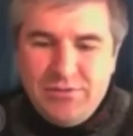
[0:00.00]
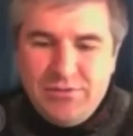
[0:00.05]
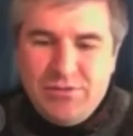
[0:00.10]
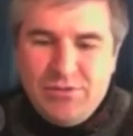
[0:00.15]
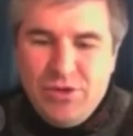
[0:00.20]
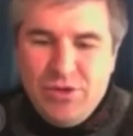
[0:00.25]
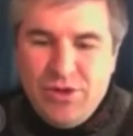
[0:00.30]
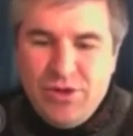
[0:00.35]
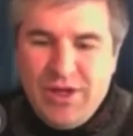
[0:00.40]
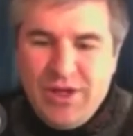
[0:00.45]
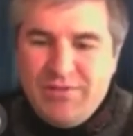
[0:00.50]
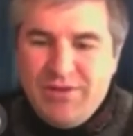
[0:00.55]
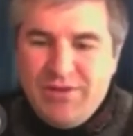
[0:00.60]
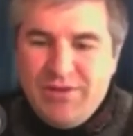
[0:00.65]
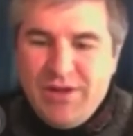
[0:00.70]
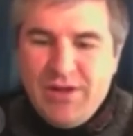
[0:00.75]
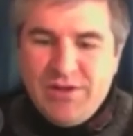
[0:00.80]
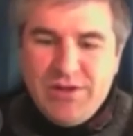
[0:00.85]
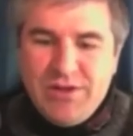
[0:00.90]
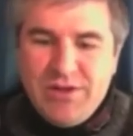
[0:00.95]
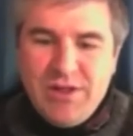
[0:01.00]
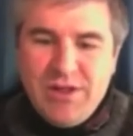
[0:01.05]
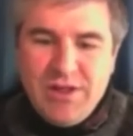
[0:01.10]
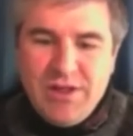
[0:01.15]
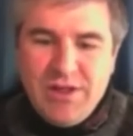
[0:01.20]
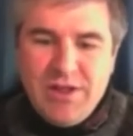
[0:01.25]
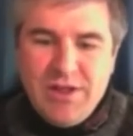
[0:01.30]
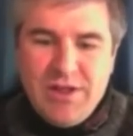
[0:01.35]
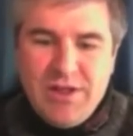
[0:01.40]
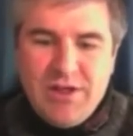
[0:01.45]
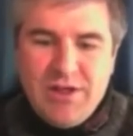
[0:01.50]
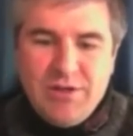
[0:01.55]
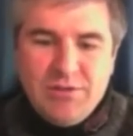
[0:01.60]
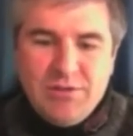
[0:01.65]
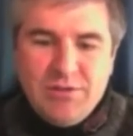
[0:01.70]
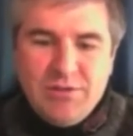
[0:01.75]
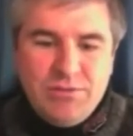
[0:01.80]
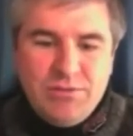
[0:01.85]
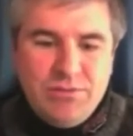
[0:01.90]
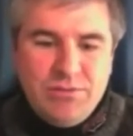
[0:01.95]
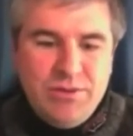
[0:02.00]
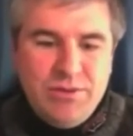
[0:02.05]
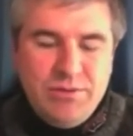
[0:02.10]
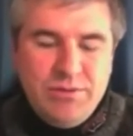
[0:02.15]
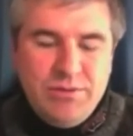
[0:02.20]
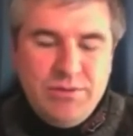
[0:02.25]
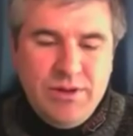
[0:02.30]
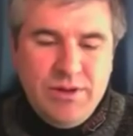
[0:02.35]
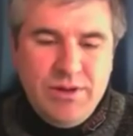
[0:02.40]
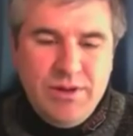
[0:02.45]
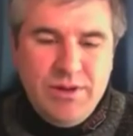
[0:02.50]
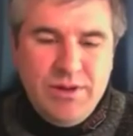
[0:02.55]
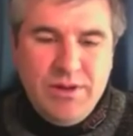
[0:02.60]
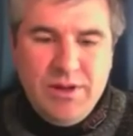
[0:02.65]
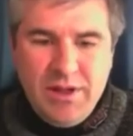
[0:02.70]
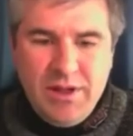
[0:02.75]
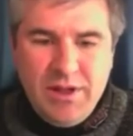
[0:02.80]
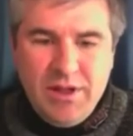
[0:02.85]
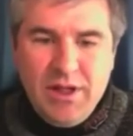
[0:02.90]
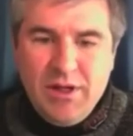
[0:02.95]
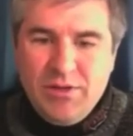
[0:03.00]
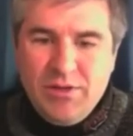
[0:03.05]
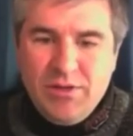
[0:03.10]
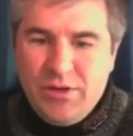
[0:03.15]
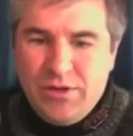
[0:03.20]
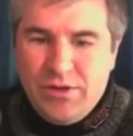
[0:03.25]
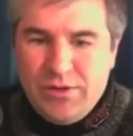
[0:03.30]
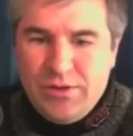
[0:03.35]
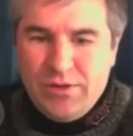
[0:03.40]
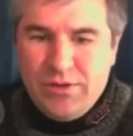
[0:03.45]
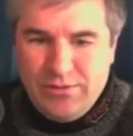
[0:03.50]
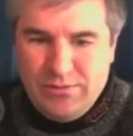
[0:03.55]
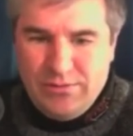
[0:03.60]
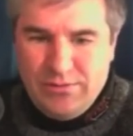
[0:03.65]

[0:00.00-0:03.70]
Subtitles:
Do you have anything, any other